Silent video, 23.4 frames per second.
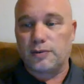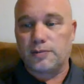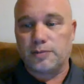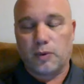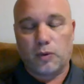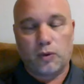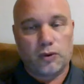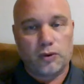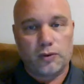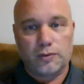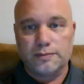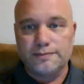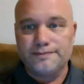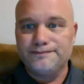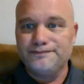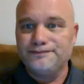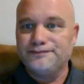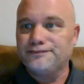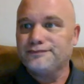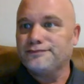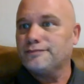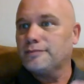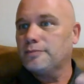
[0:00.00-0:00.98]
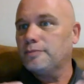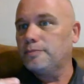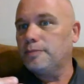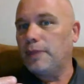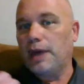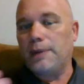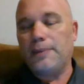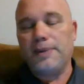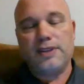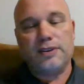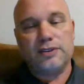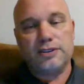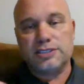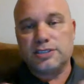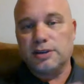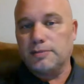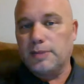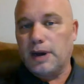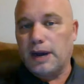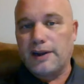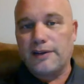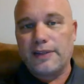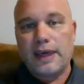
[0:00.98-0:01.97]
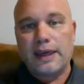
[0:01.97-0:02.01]
portal. Maybe there's
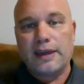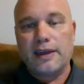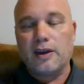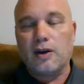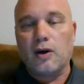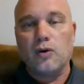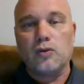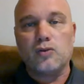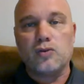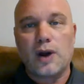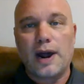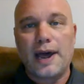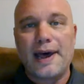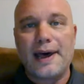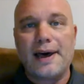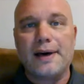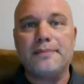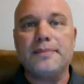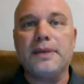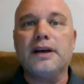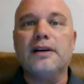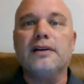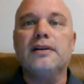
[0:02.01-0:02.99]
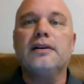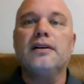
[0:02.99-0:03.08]
somebody they can go grab,